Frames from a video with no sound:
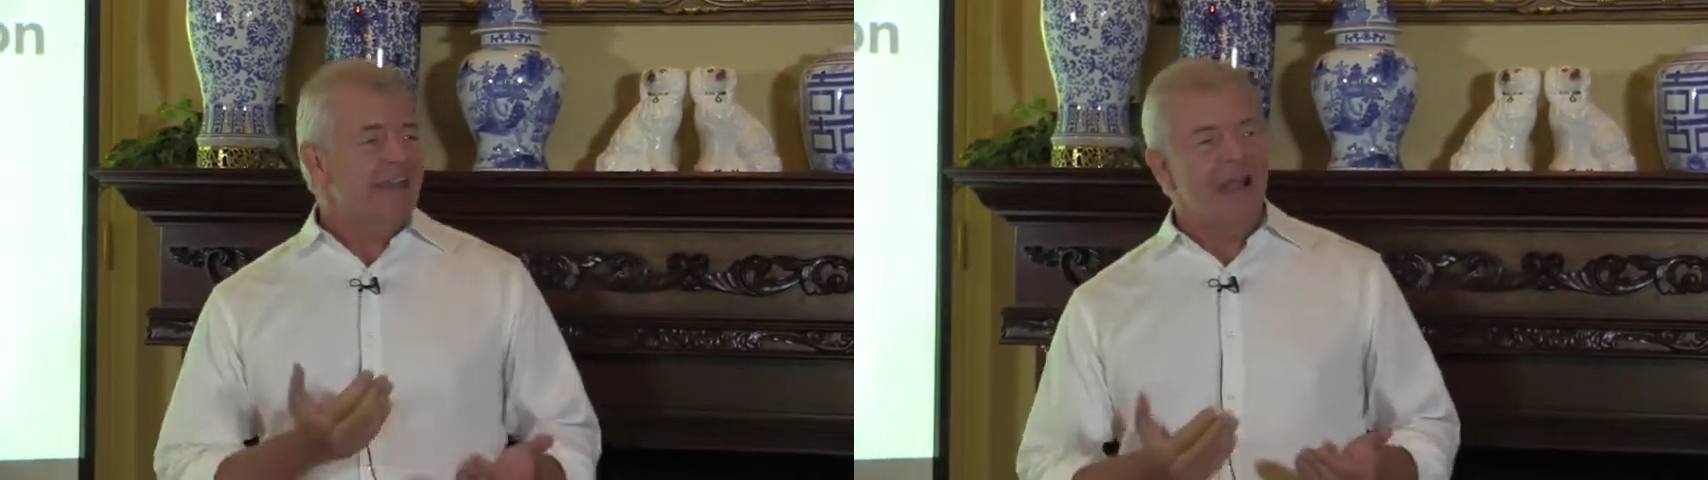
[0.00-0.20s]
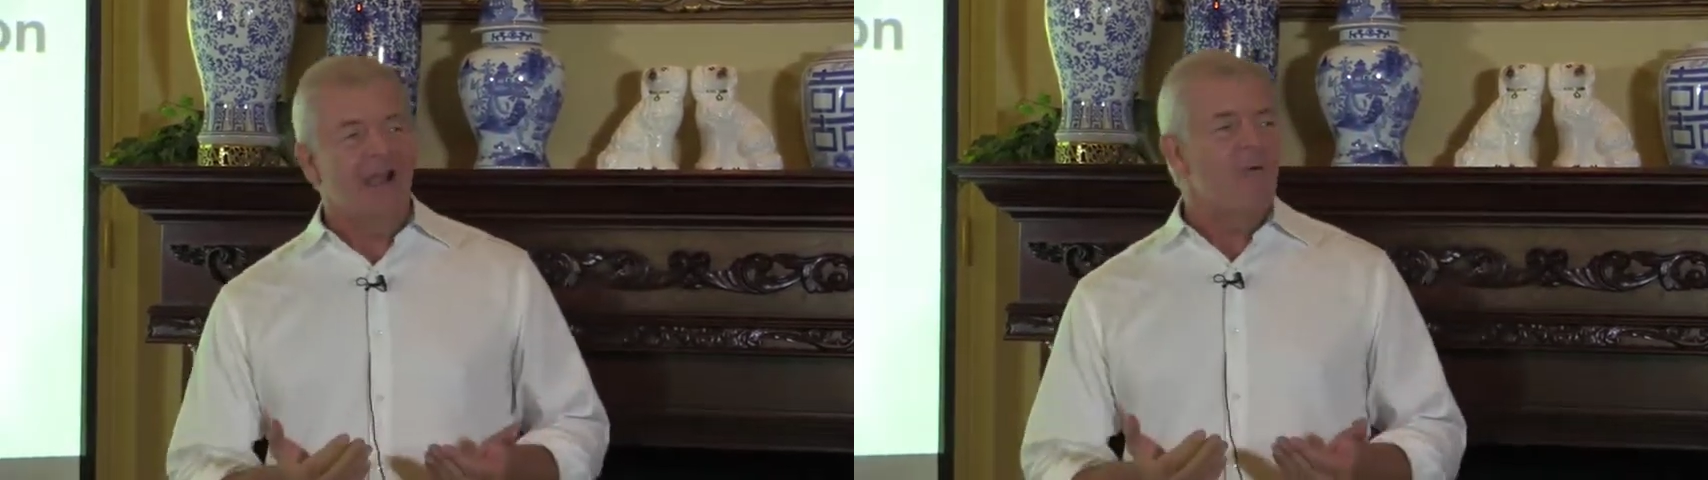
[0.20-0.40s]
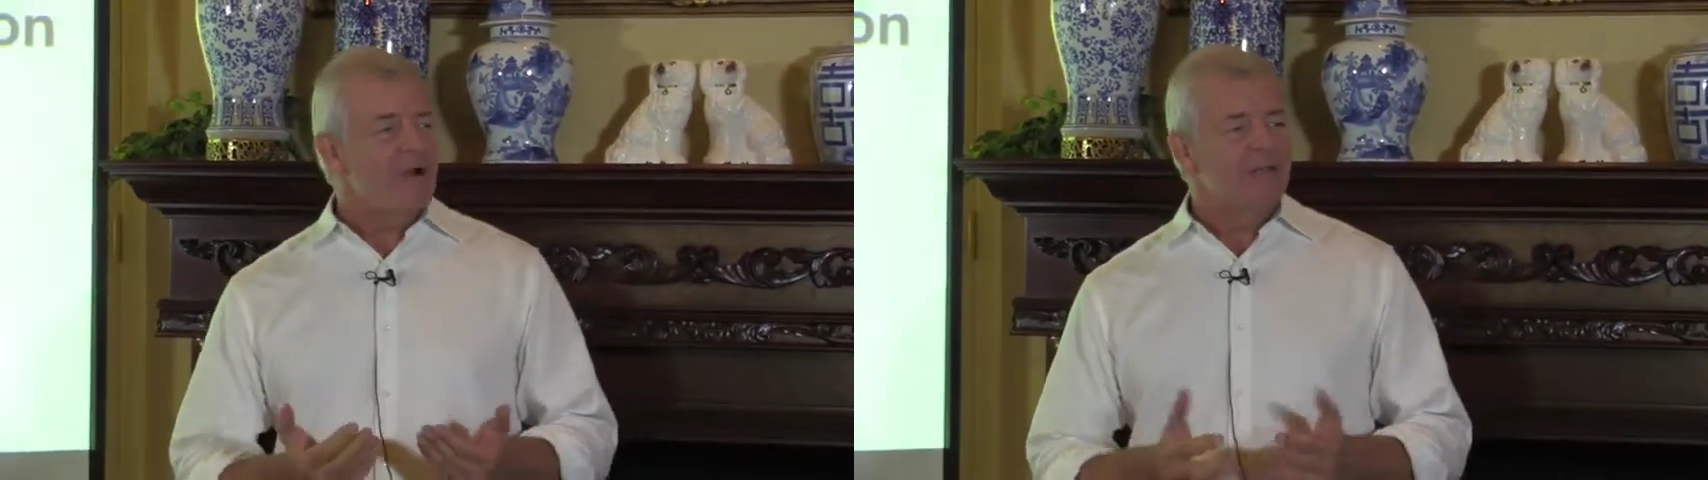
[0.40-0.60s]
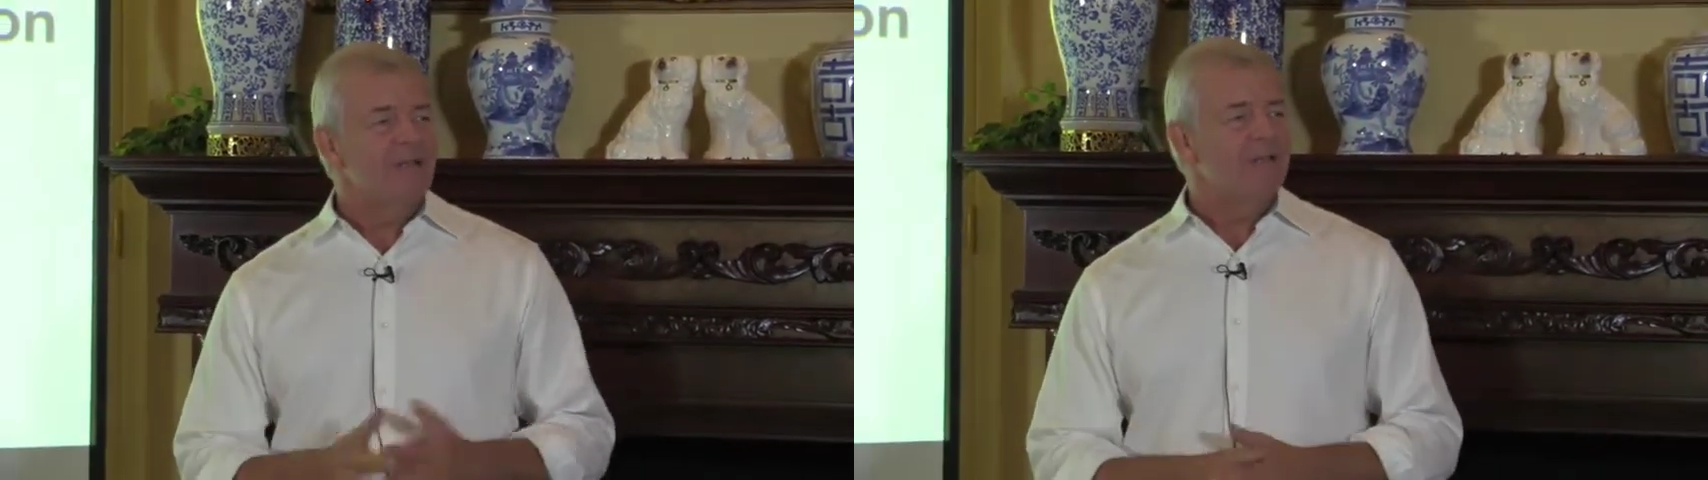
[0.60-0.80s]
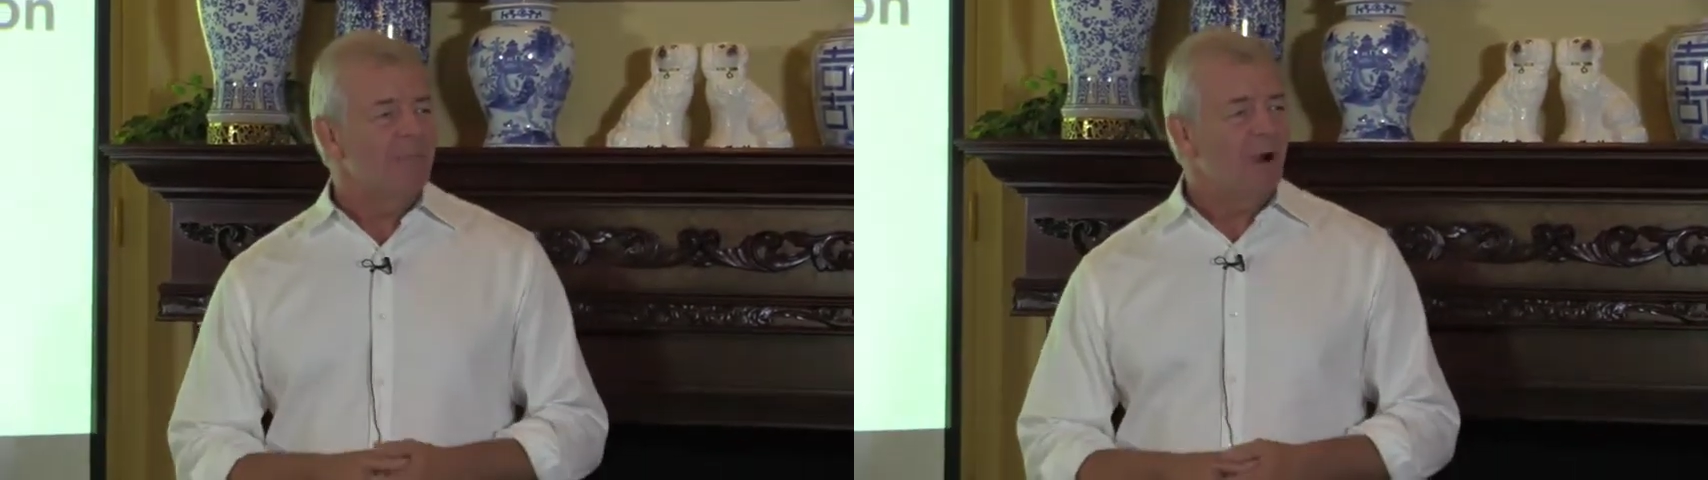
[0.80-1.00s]
guy a question
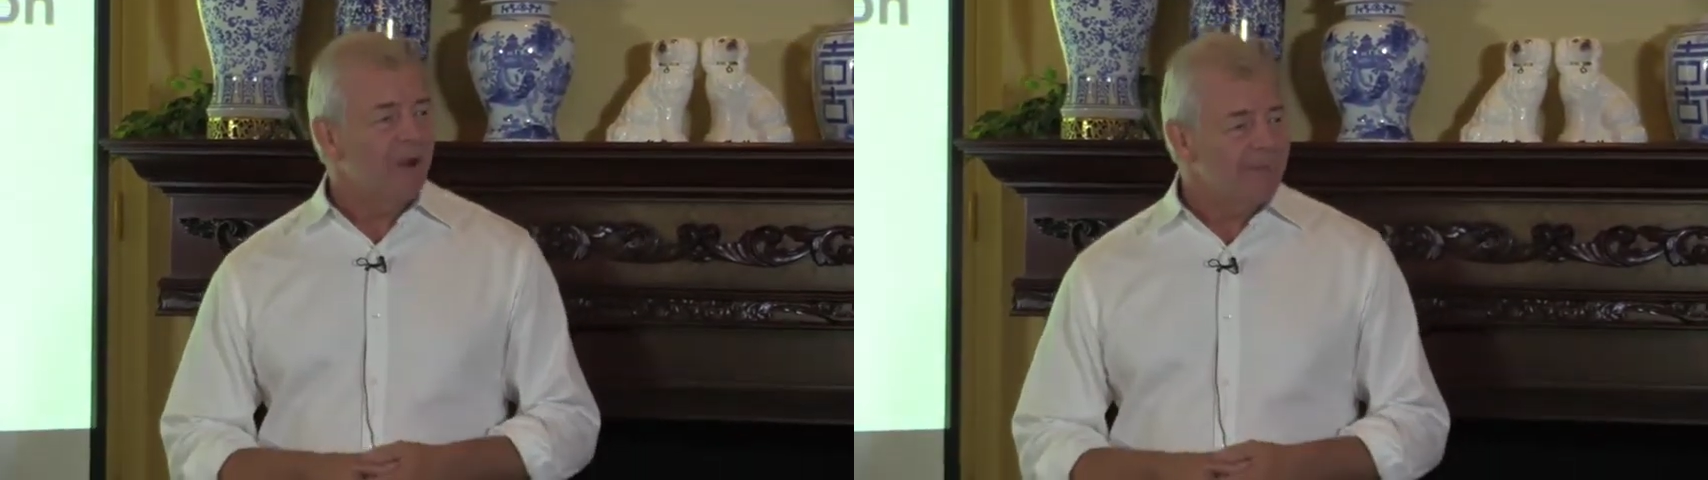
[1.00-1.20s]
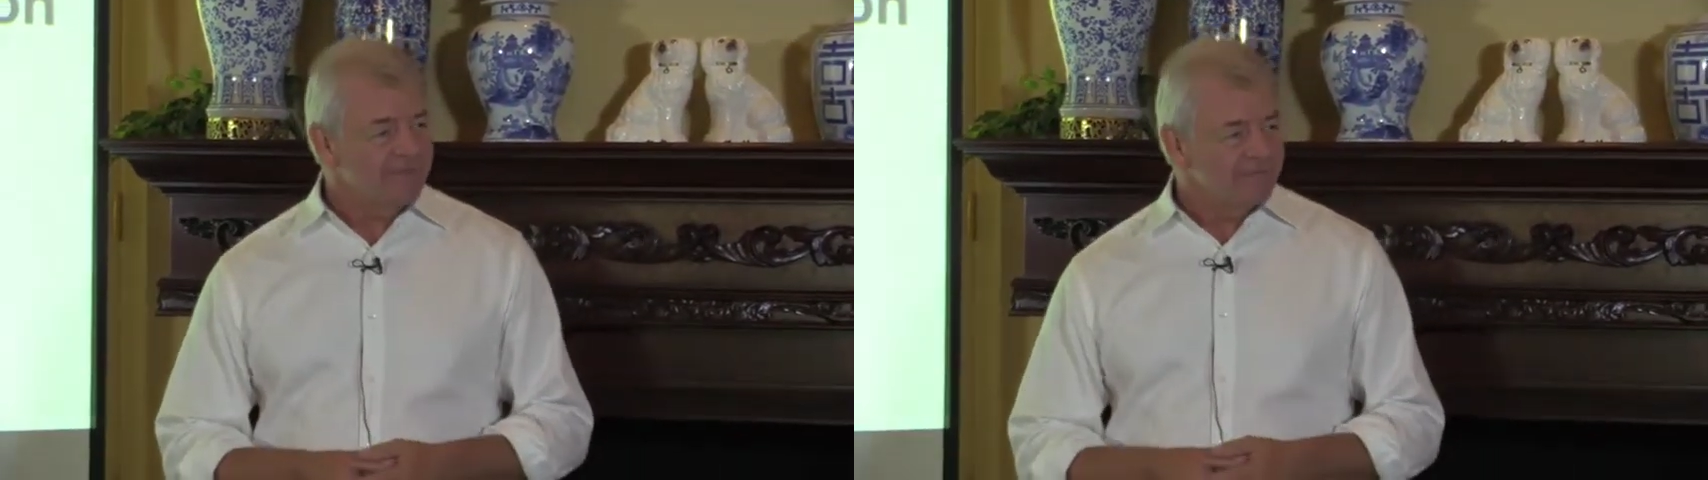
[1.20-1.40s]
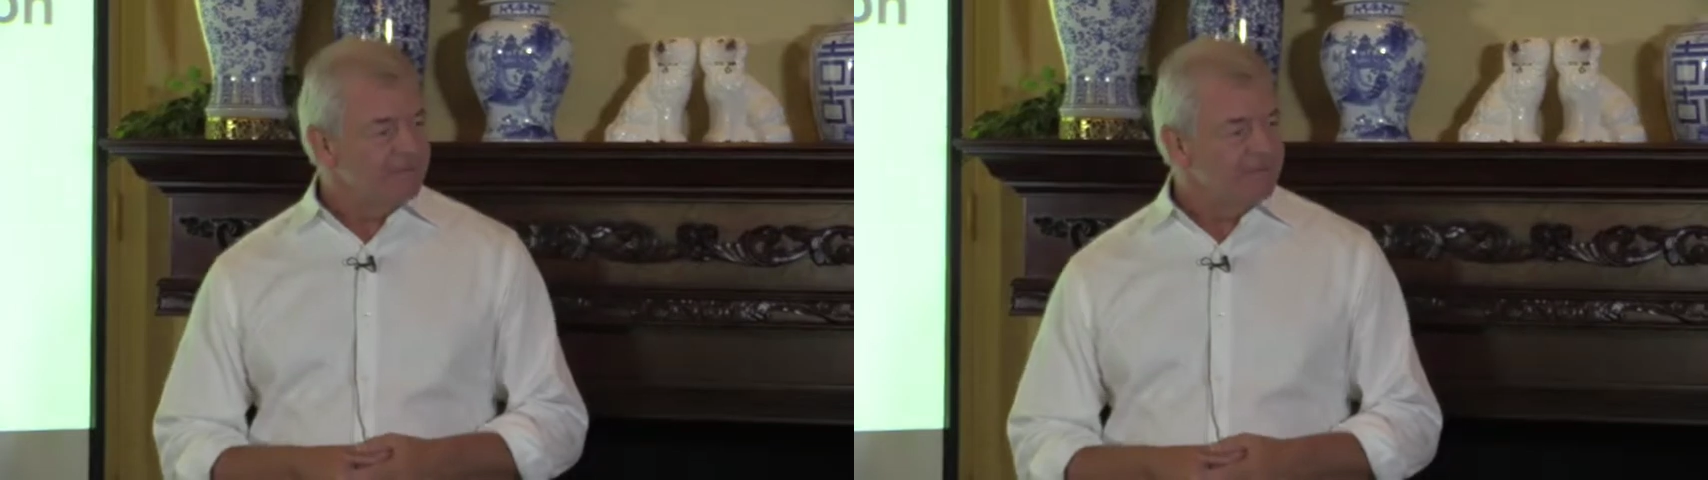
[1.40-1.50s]
at the bar,